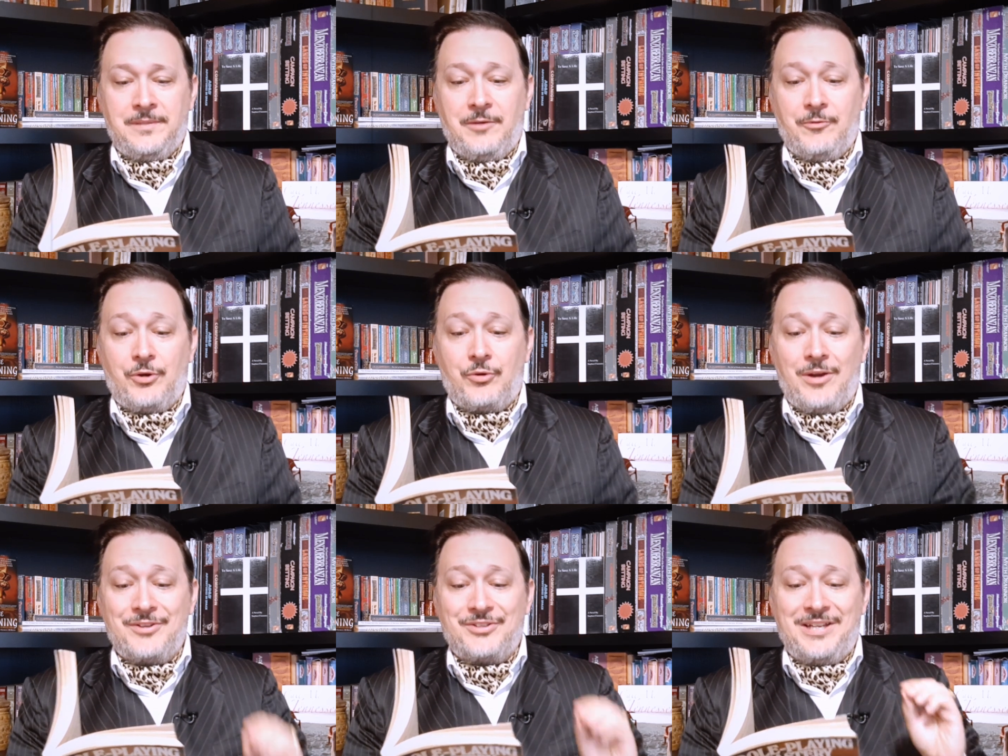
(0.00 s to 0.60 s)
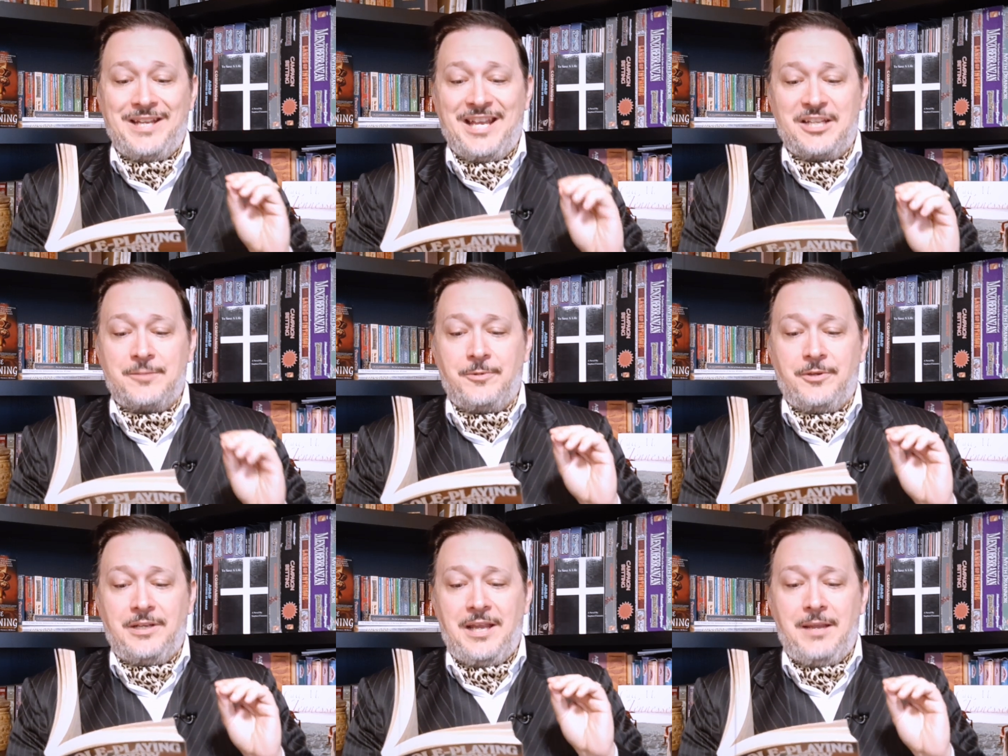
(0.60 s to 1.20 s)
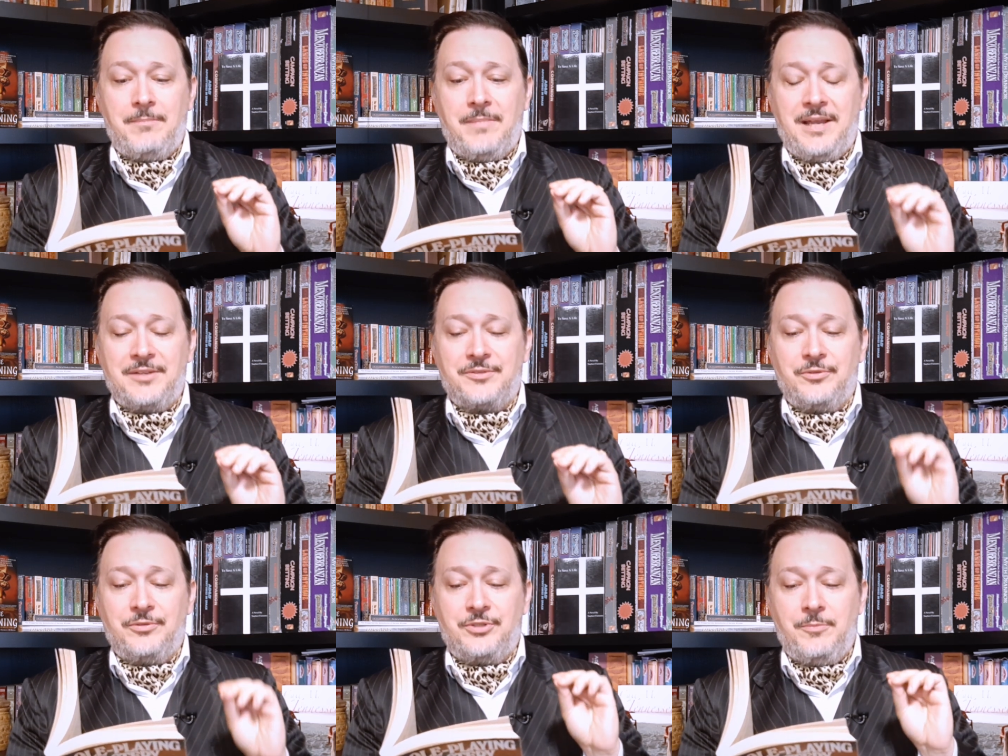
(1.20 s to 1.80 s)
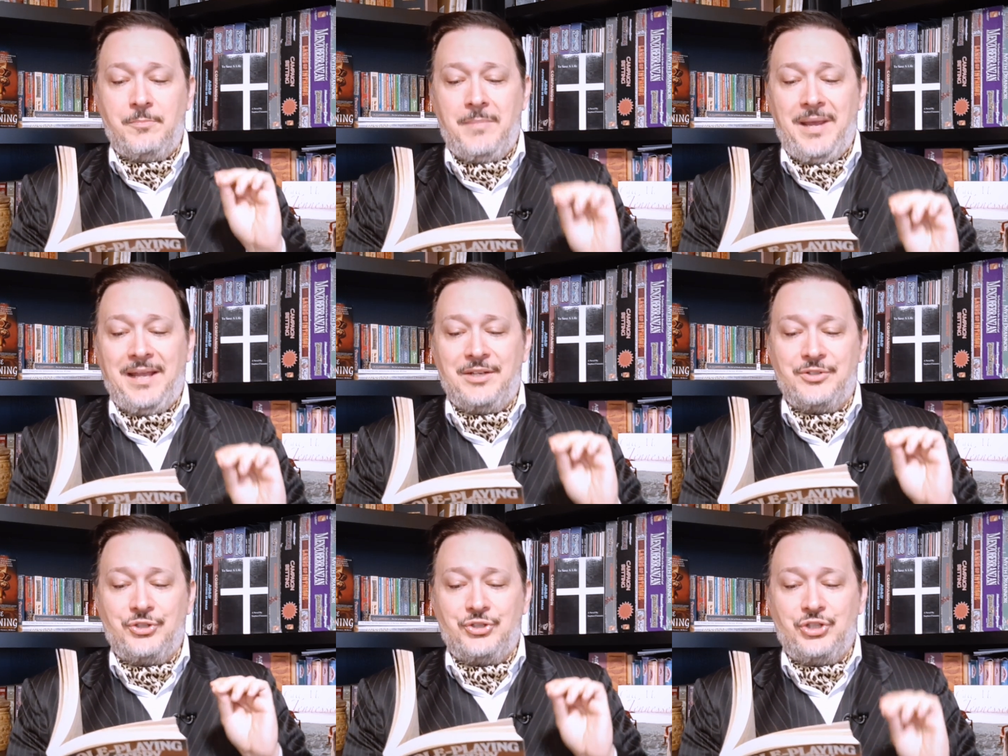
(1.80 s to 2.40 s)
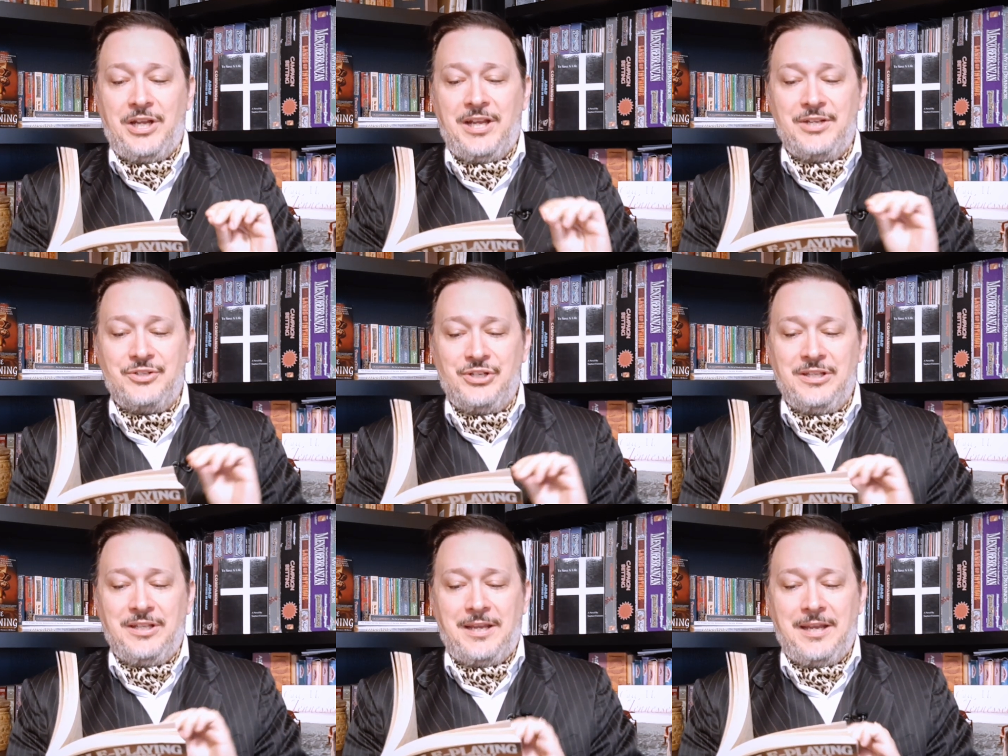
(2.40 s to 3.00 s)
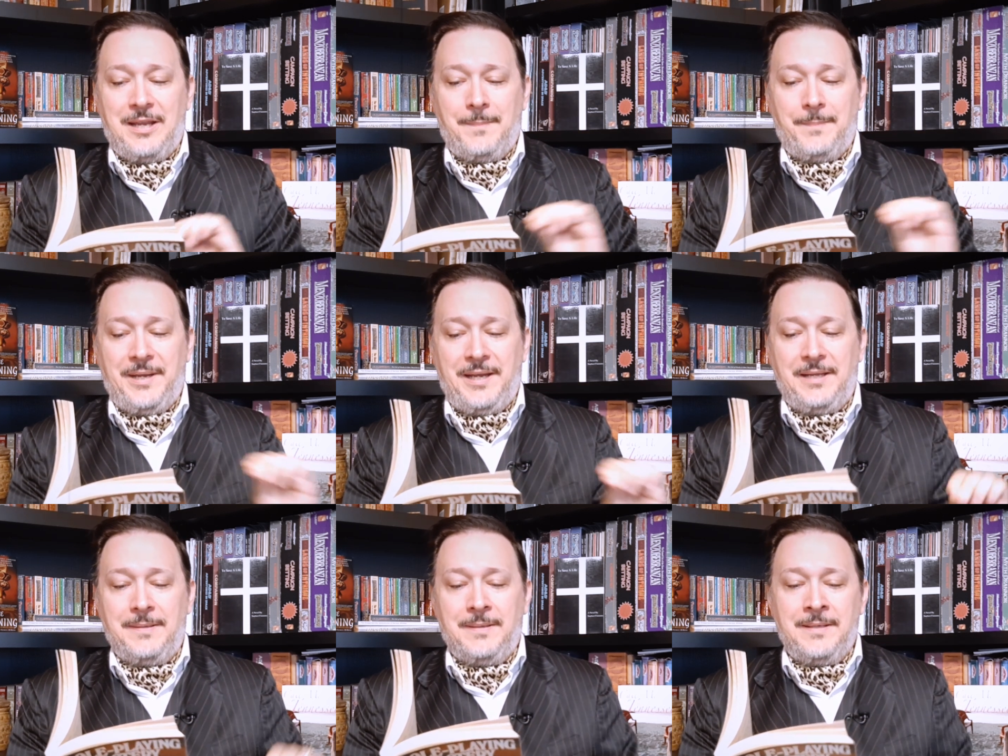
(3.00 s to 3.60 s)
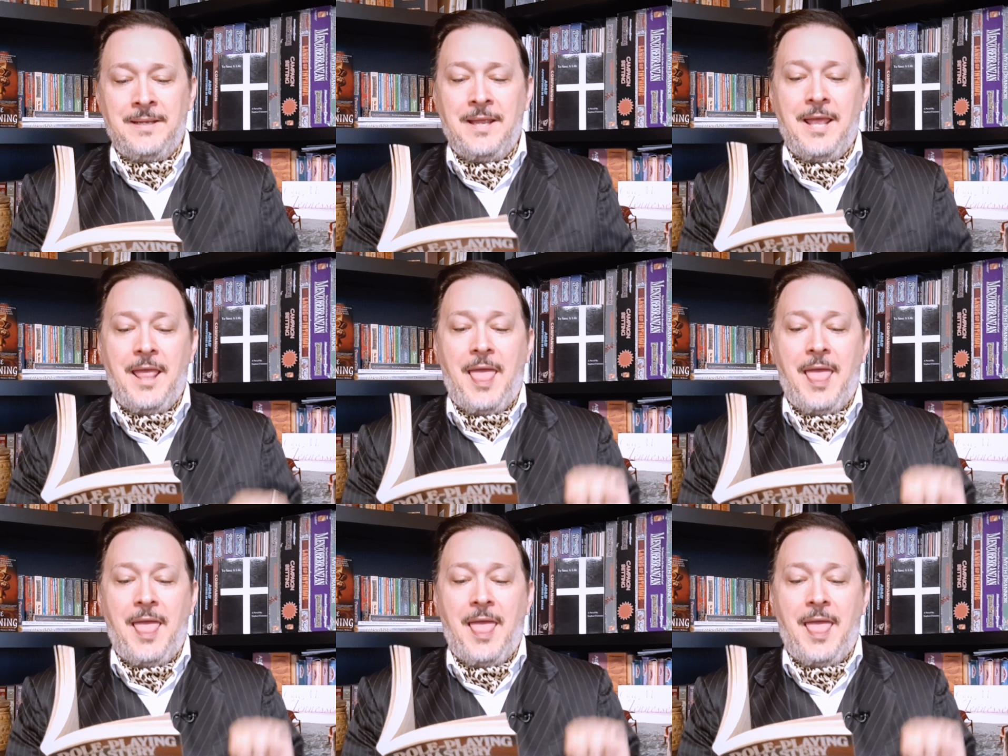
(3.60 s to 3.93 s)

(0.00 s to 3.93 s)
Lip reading: It requires an expert game master to manage a change in the campaign.